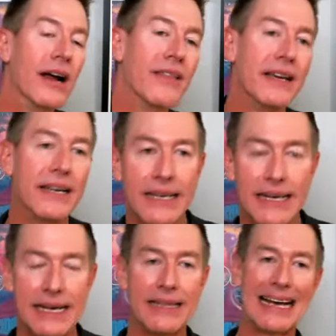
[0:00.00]
I think,
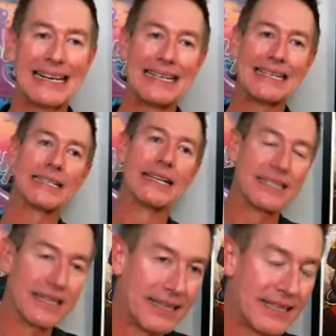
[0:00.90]
again, that
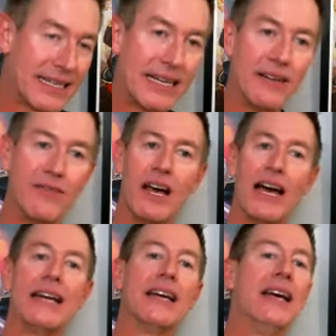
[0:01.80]
consistency of
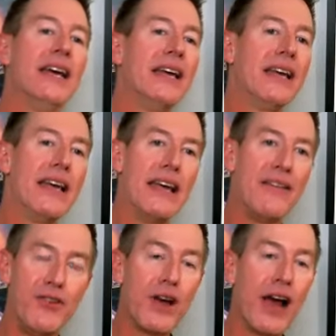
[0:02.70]
like,
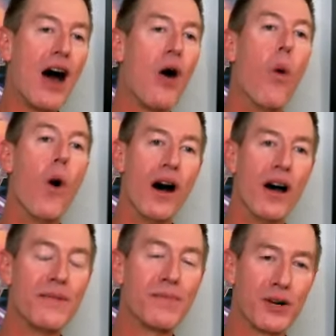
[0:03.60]
if you got
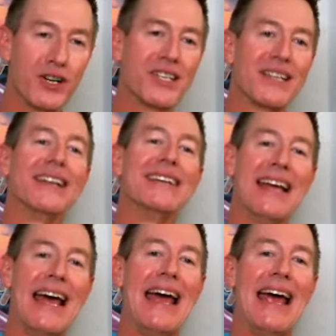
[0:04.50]
one person a
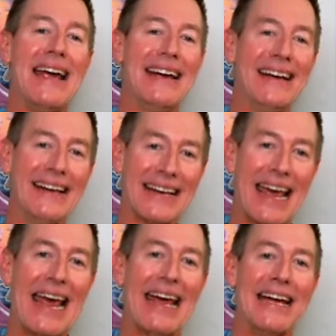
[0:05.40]
day
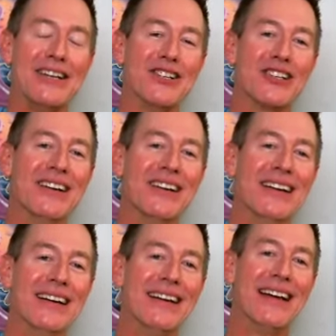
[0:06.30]
engaged
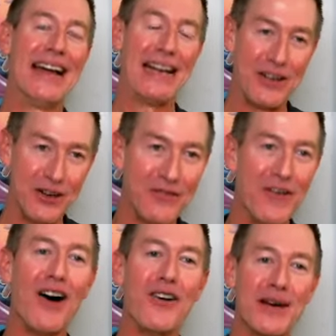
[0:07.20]
and you
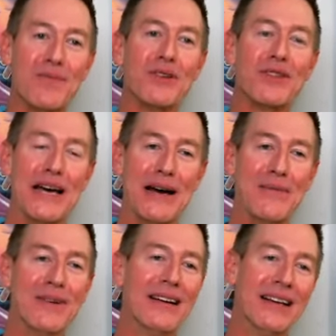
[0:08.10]
followed up with them,